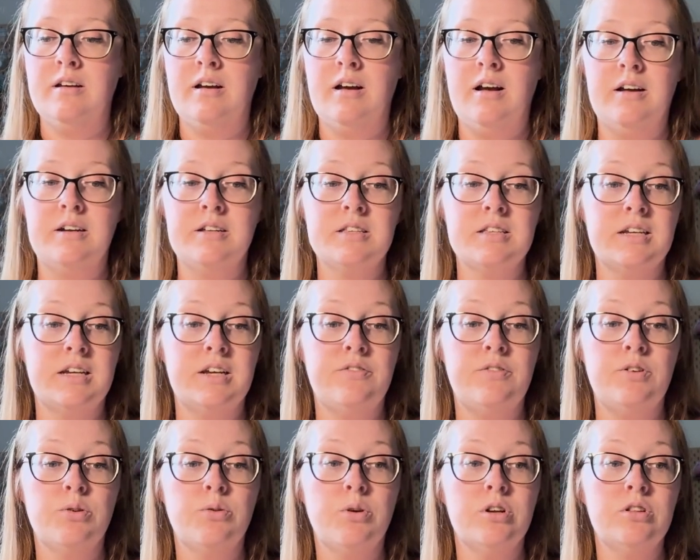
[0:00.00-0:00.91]
Honestly,
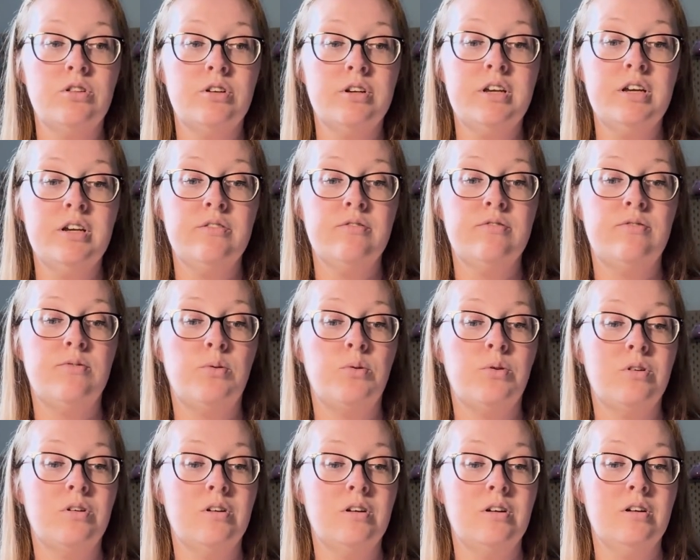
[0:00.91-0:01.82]
if you are looking
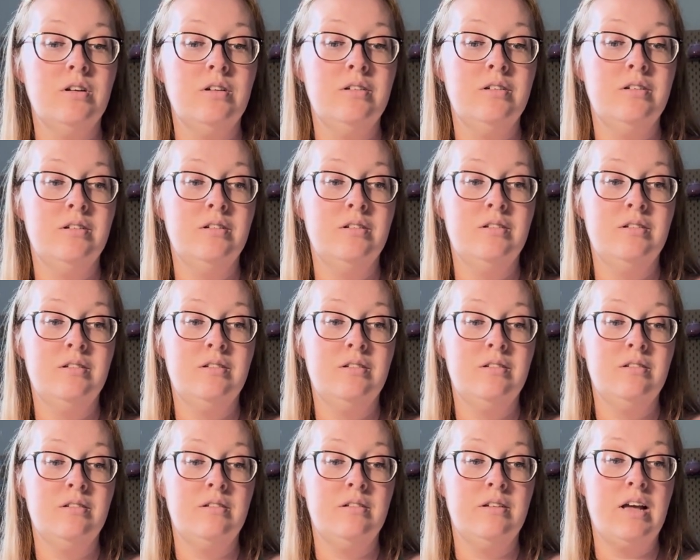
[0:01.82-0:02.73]
for
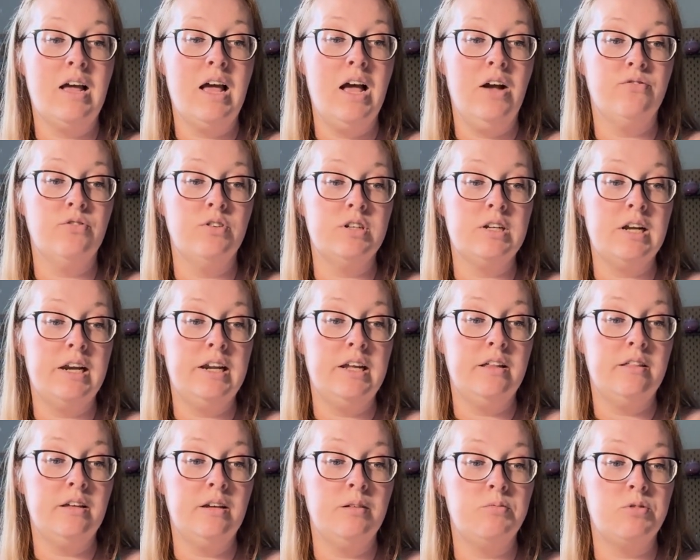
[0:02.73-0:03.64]

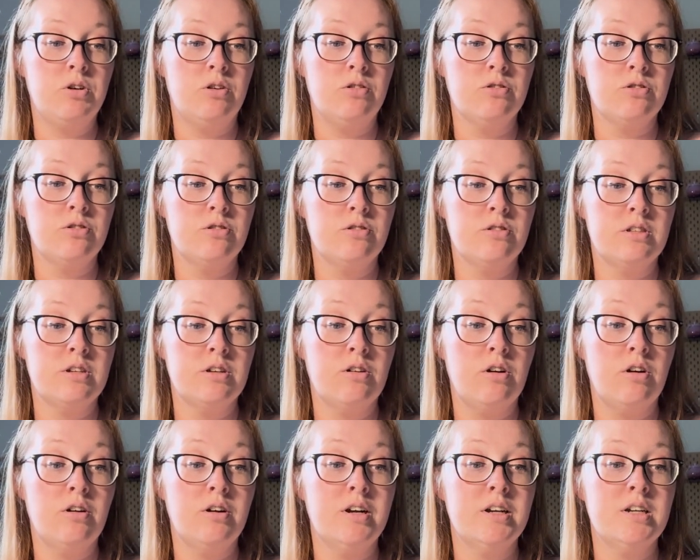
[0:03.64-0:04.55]
Aphrodite themed altars, there
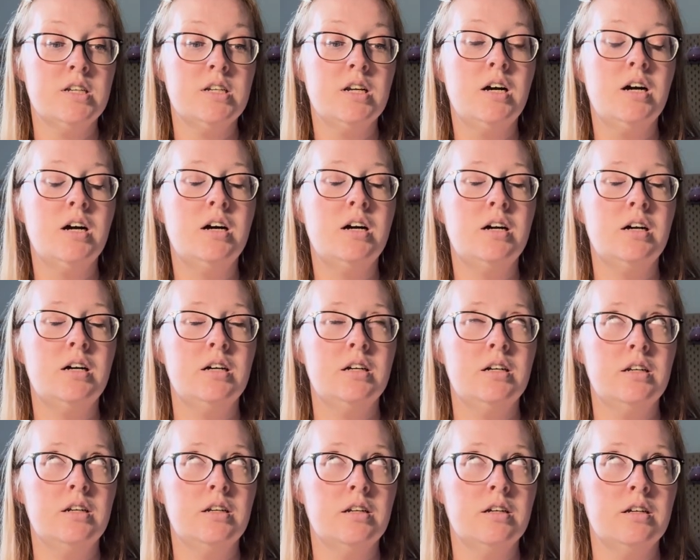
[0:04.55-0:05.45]
are a
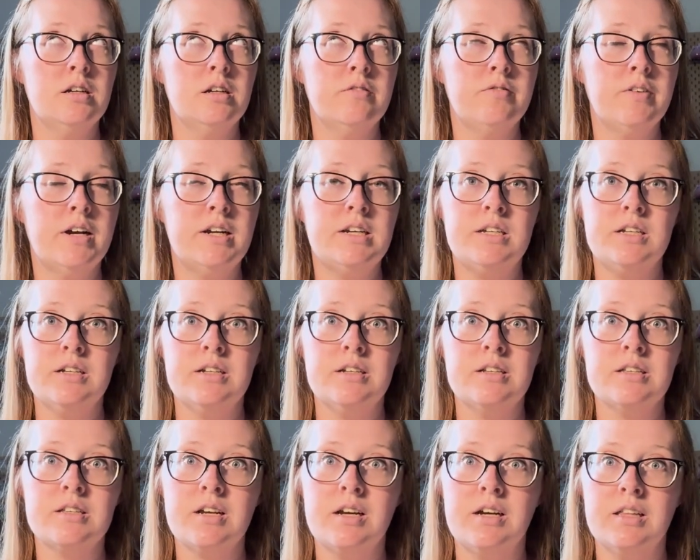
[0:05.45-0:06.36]
ton of
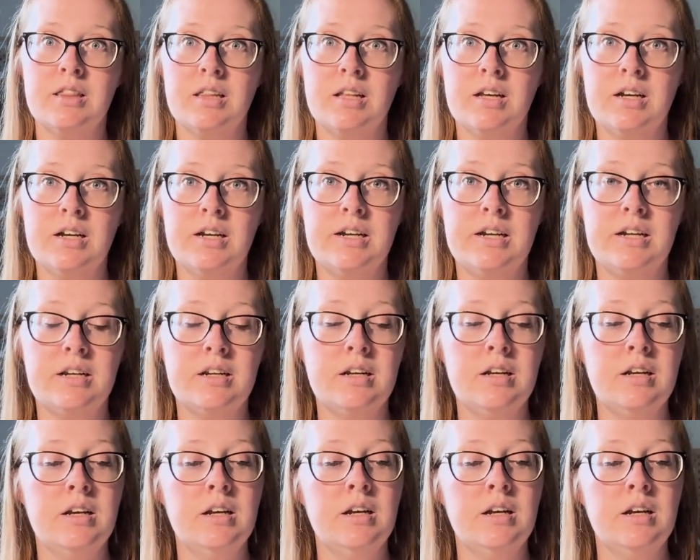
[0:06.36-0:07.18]
ideas online.